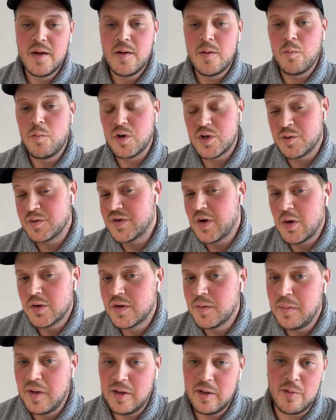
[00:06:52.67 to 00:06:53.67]
which was
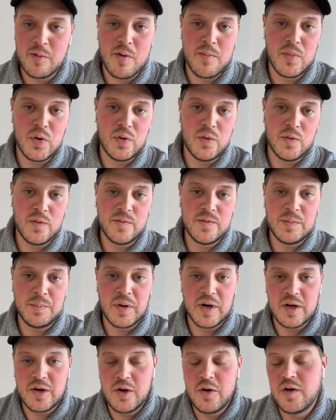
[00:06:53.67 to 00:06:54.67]
ultimately removed,
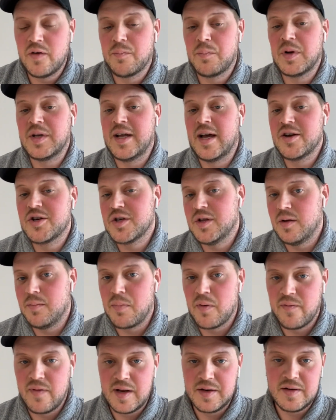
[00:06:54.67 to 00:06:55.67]
but it could have potentially
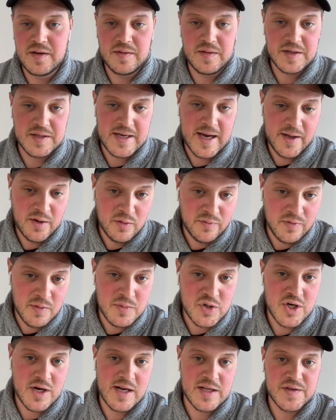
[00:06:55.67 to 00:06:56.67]
prevented the title
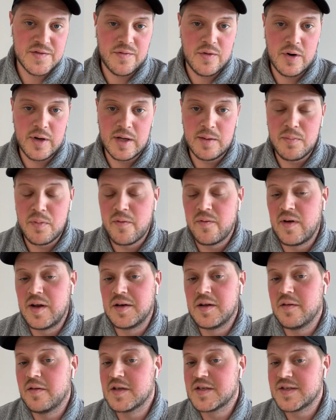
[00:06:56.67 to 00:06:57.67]
from transferring and
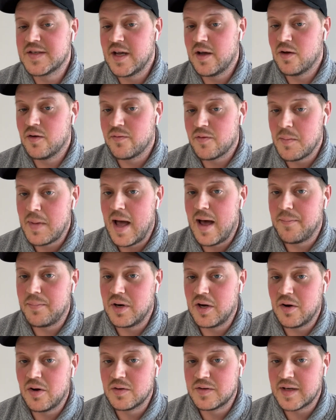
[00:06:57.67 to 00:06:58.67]
preventing the sale from
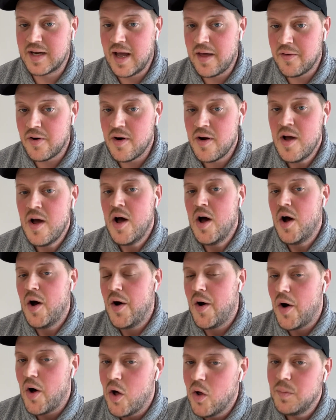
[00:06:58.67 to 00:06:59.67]
happening altogether,
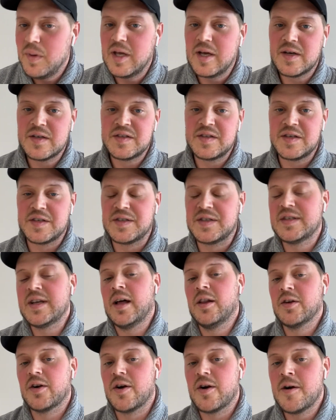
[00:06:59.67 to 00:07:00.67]
all because the
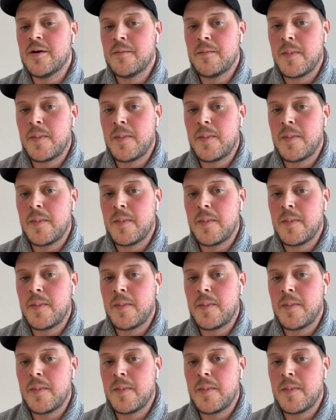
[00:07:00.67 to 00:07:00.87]
seller